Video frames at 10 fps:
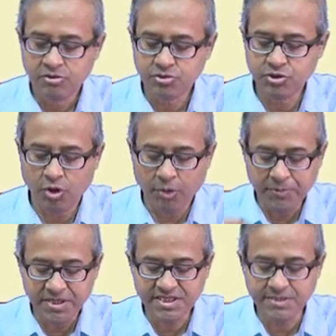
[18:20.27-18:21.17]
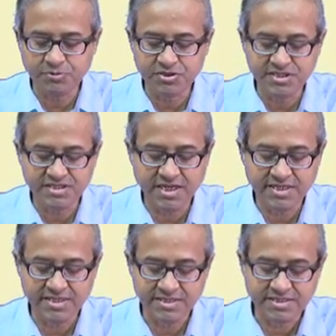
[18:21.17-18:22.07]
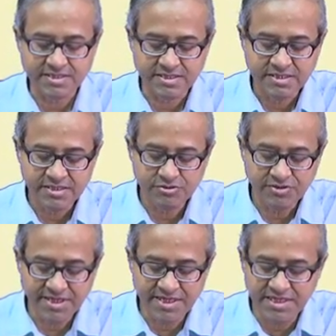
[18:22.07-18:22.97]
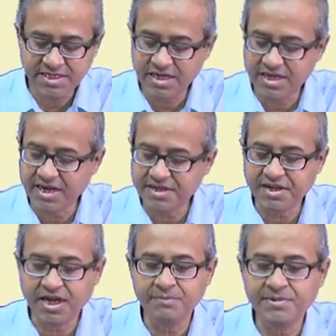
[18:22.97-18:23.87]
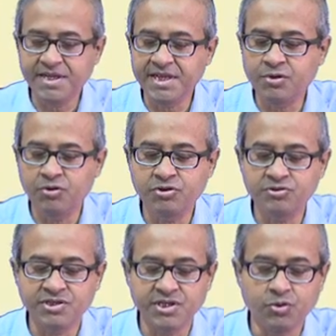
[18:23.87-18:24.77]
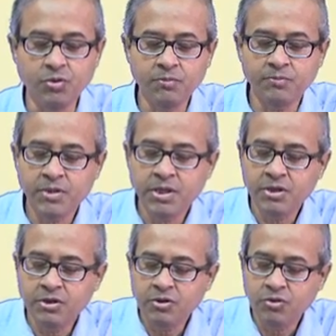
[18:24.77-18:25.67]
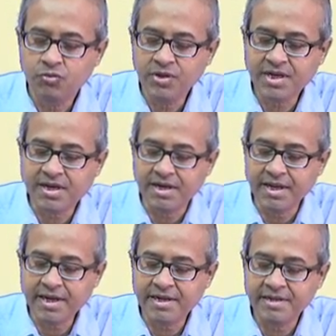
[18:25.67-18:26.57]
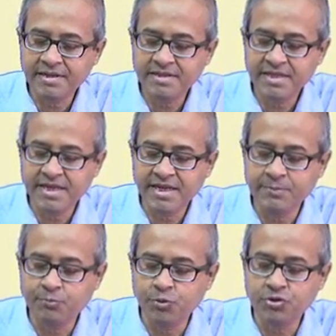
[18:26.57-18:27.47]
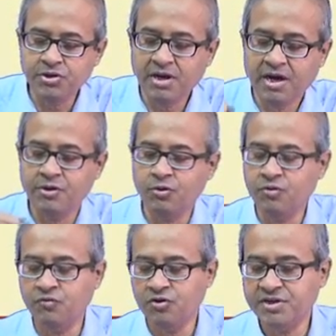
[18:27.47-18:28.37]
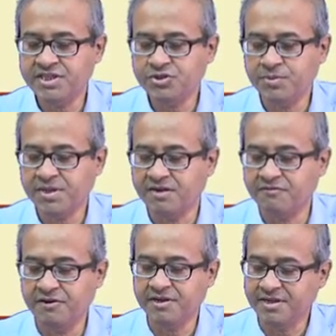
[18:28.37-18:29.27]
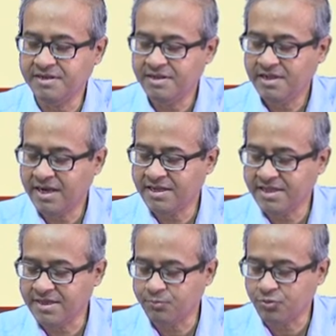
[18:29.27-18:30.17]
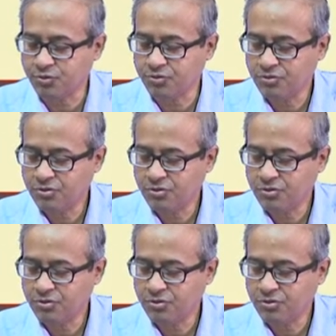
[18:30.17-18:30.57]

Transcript: So, the operation proceeds like this. So, initially at time t equal to 0 we connect the input unknown voltage to be converted at the input.